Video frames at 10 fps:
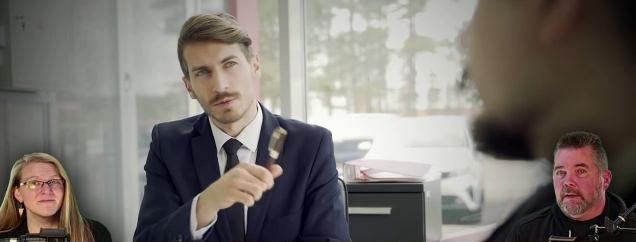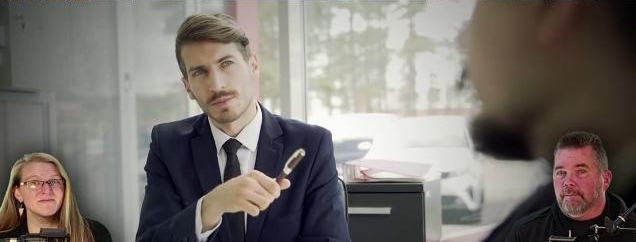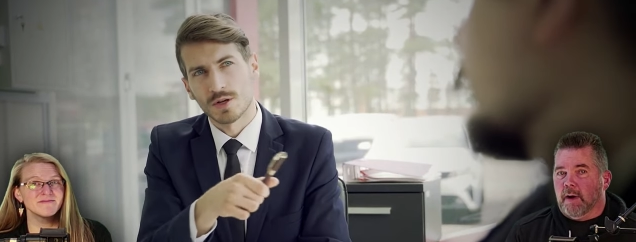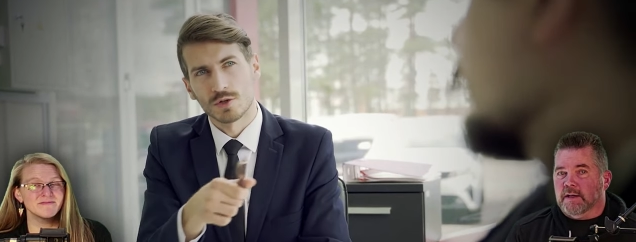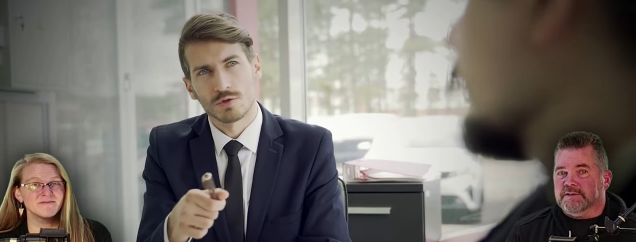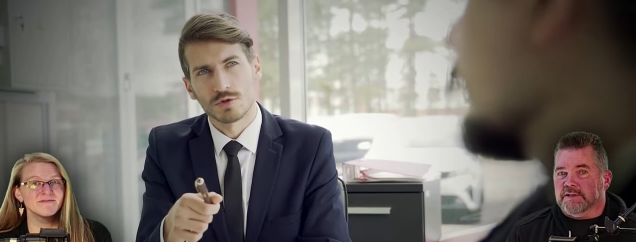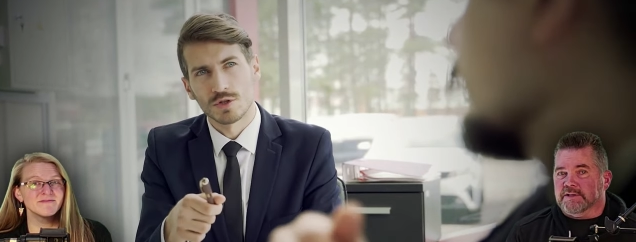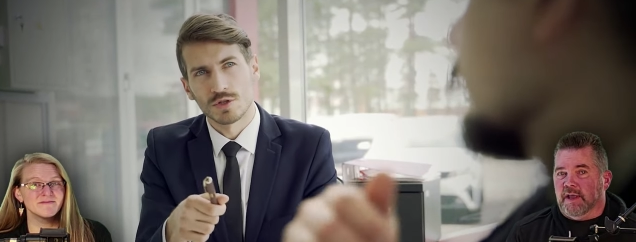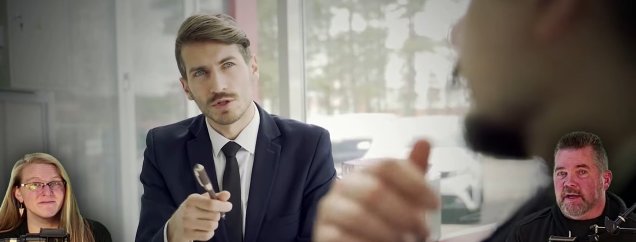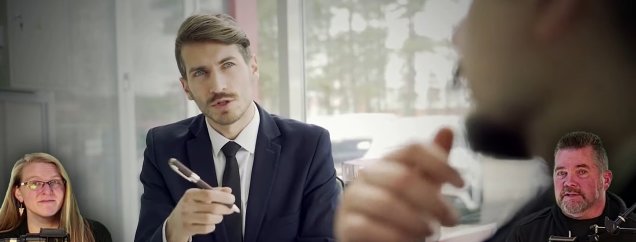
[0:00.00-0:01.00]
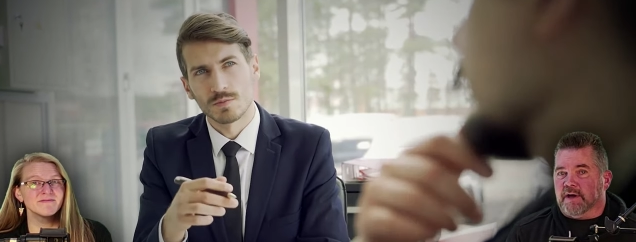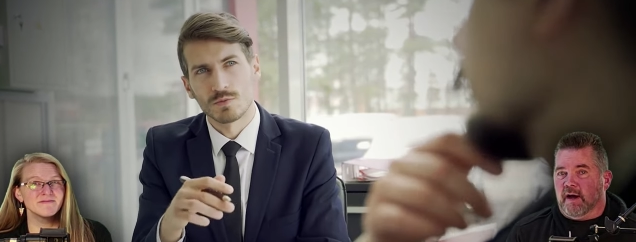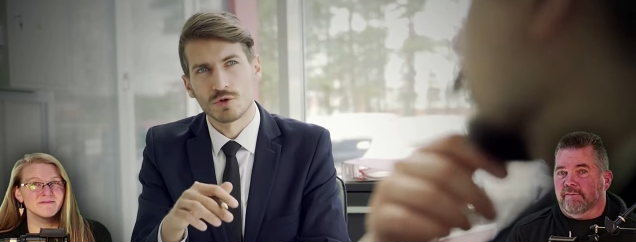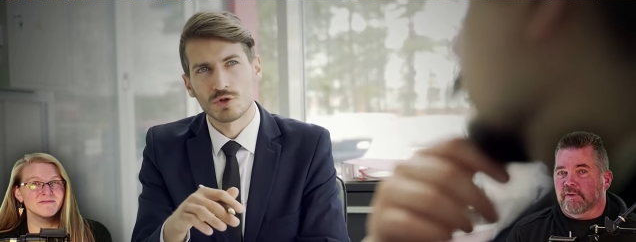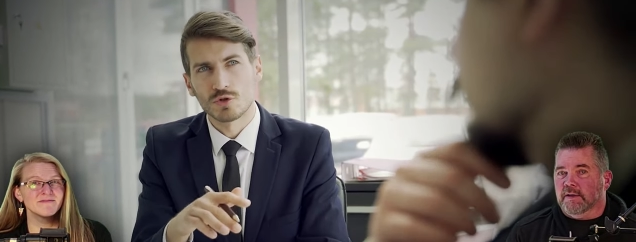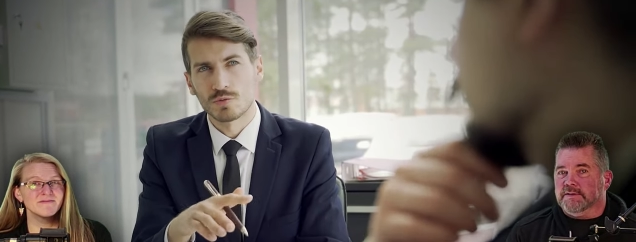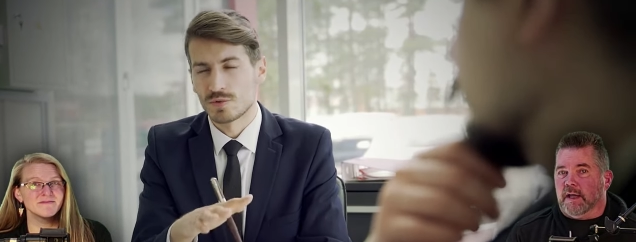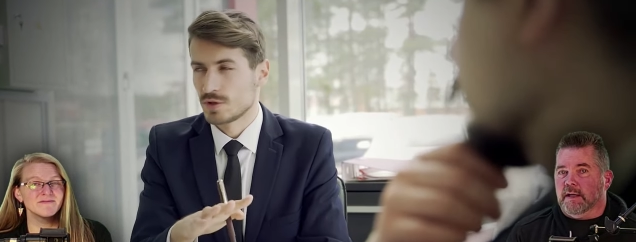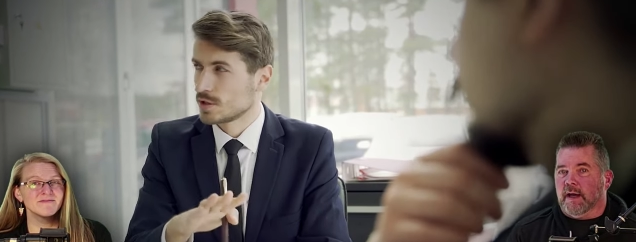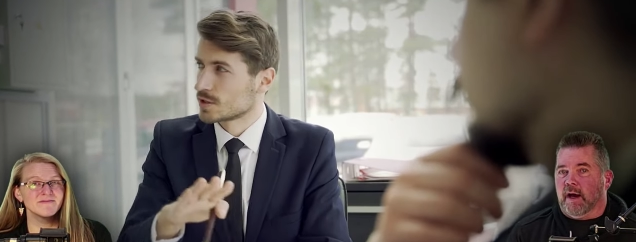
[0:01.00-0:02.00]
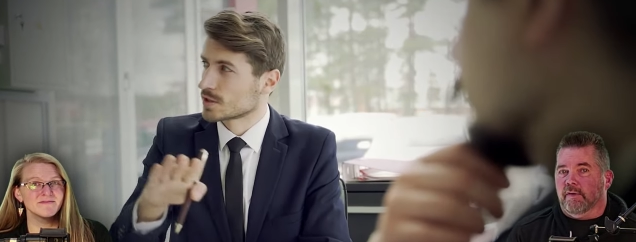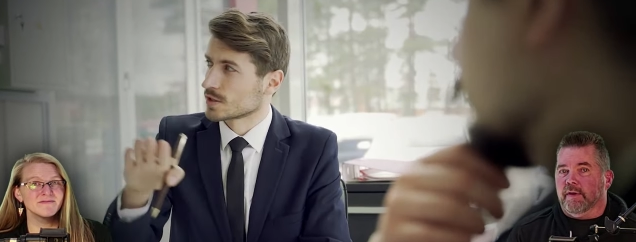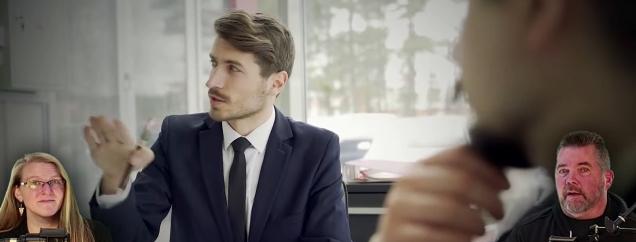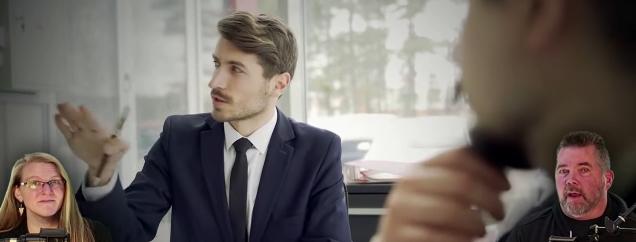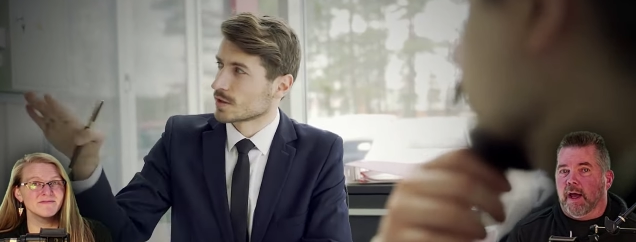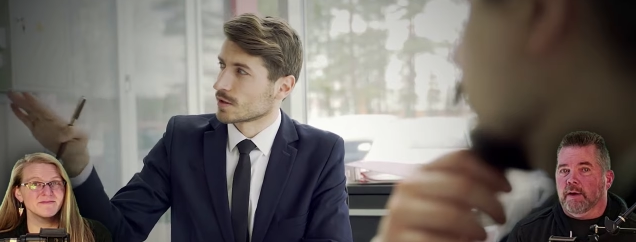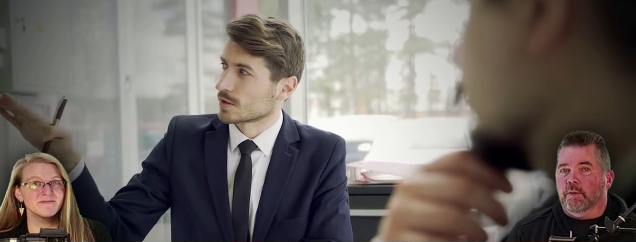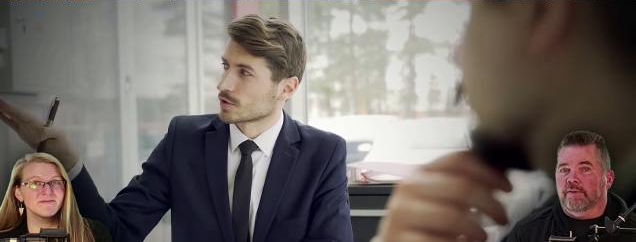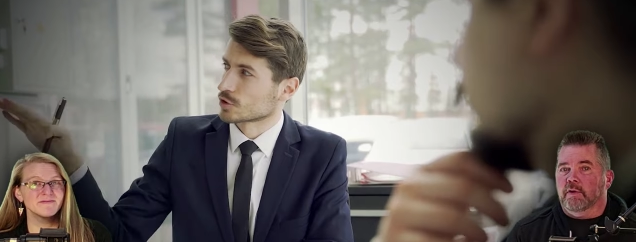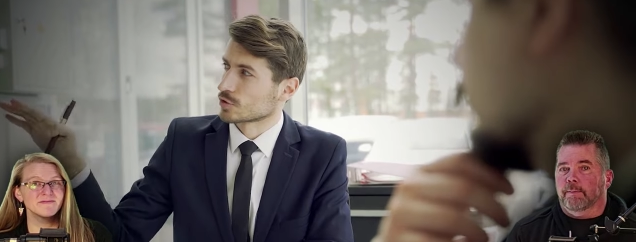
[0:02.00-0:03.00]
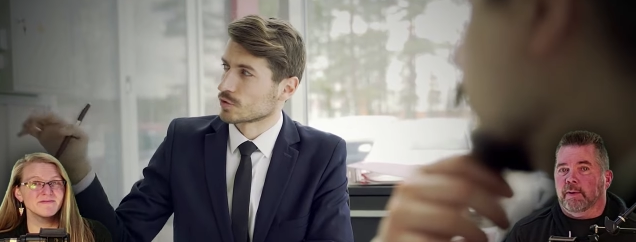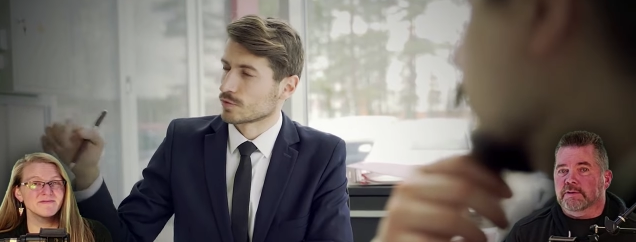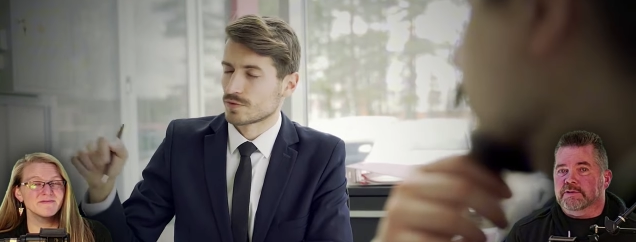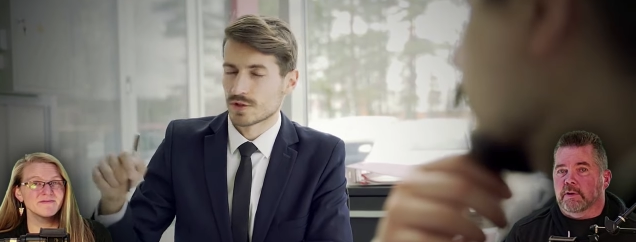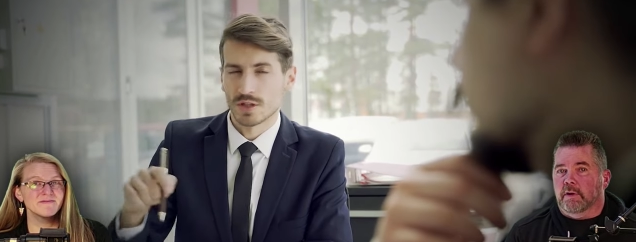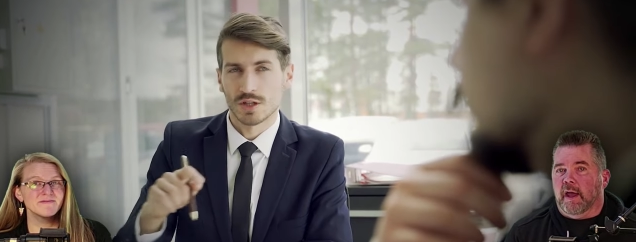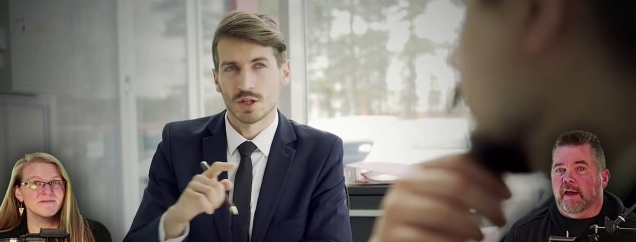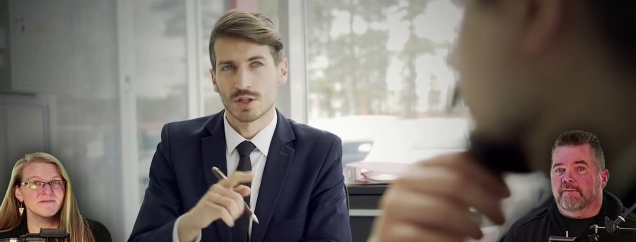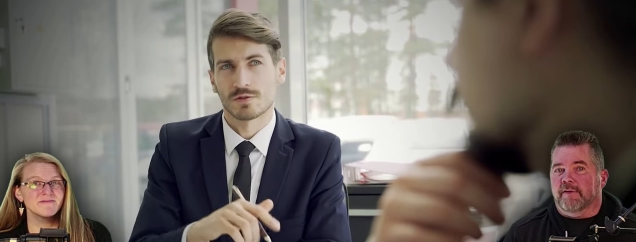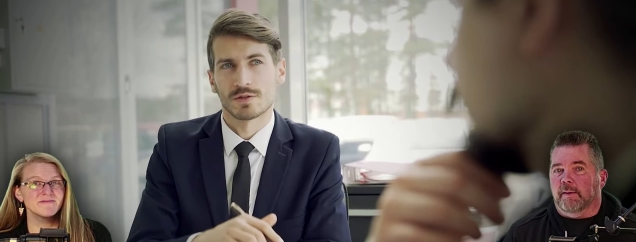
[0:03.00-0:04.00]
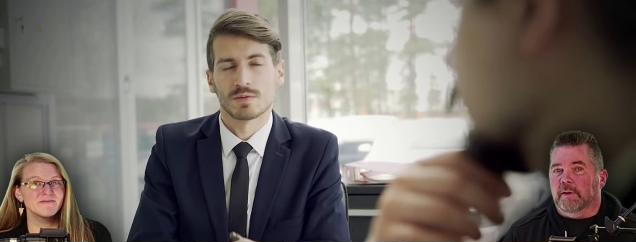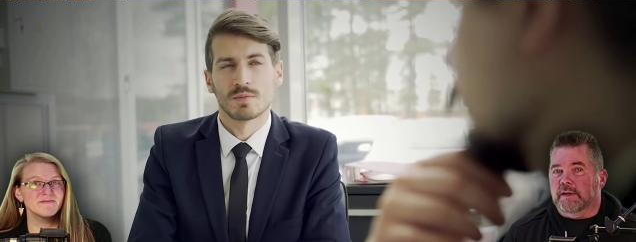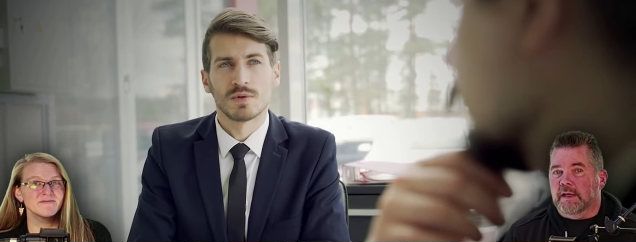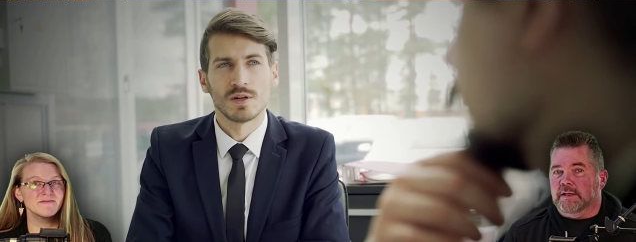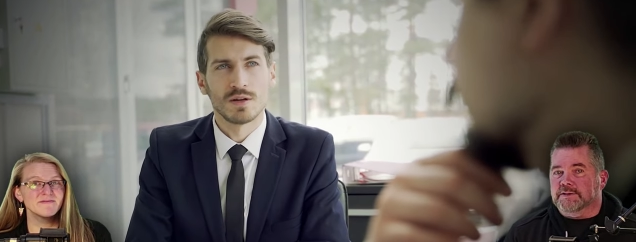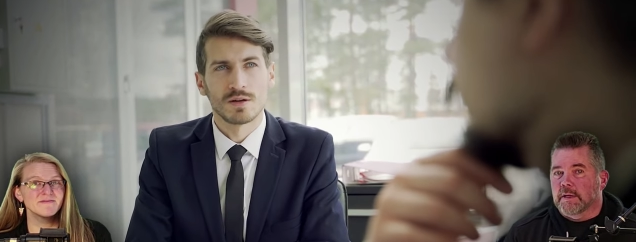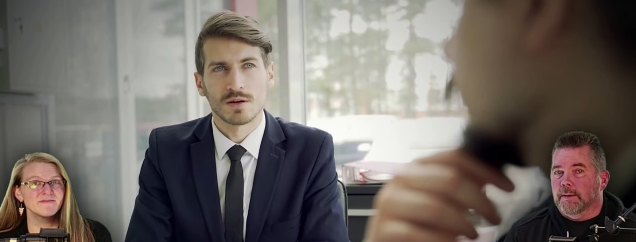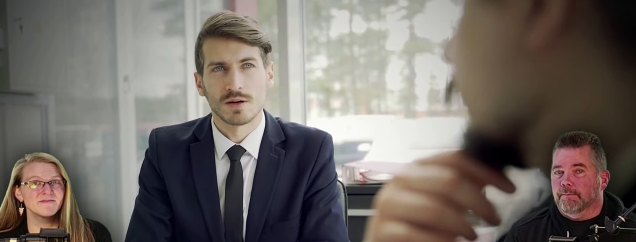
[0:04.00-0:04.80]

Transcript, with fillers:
Speaker 1: Mazda's latest offerings and how they align with your personal and family needs,